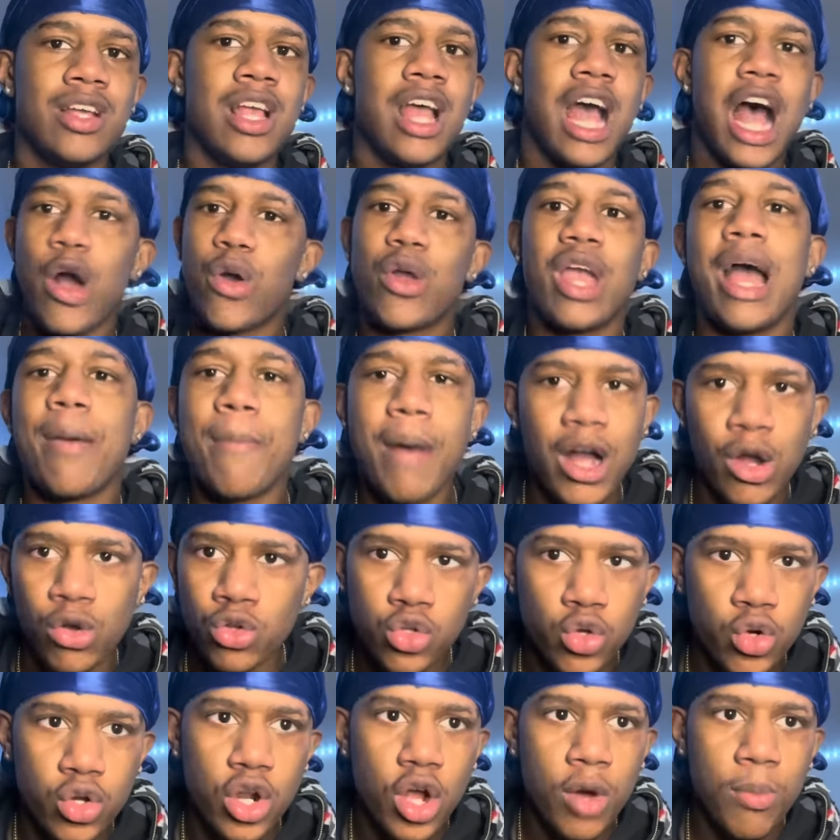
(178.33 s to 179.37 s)
Okay, I'm not gonna
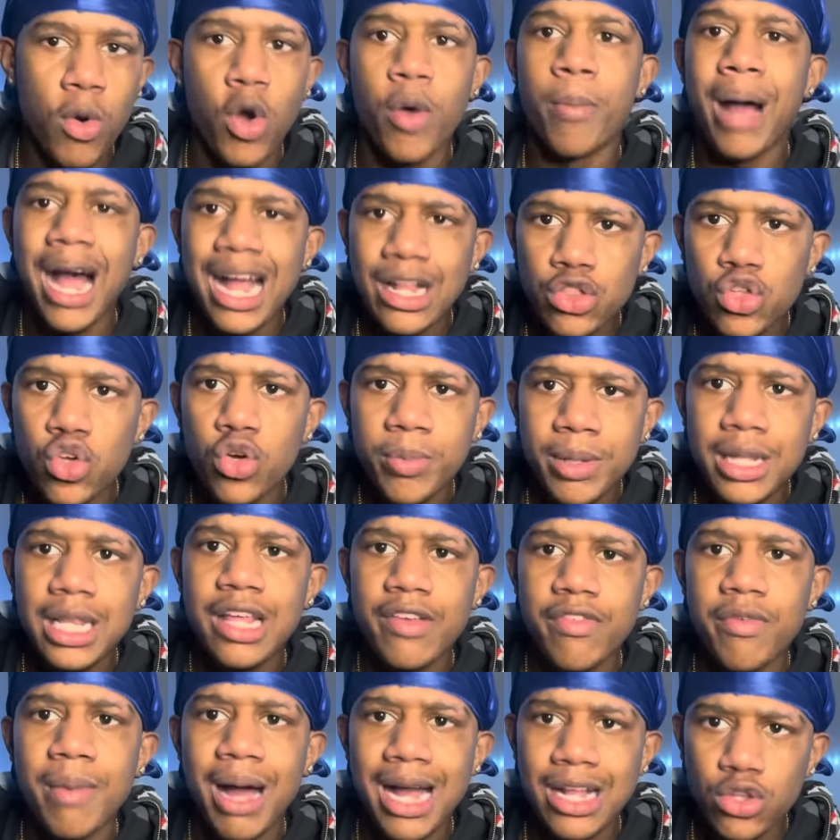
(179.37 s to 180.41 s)
do it no more. But I do be
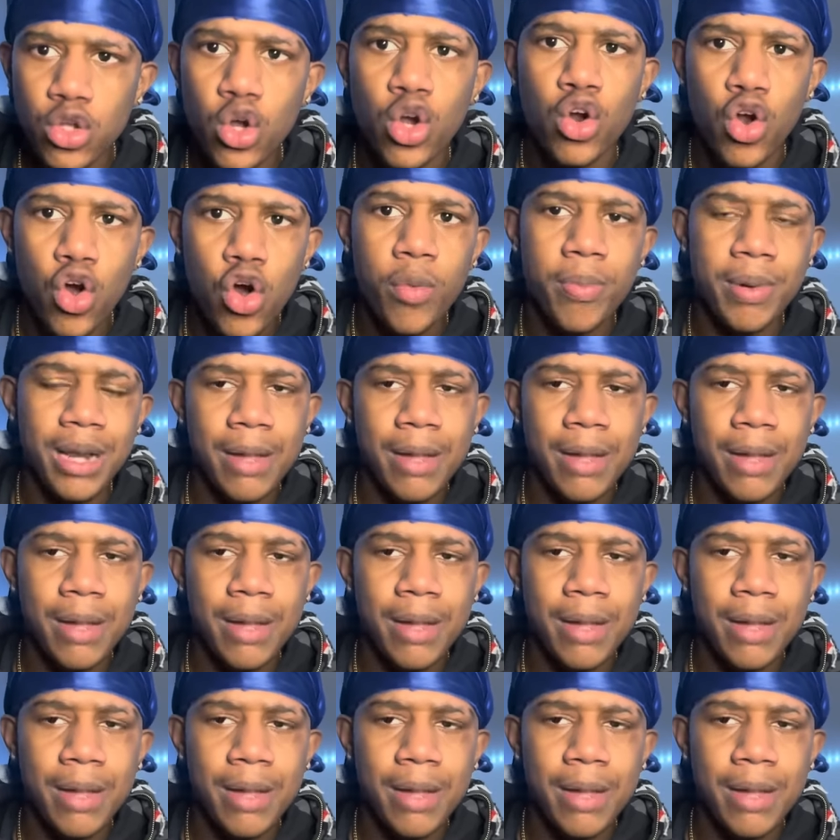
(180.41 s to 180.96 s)
leaving my door open.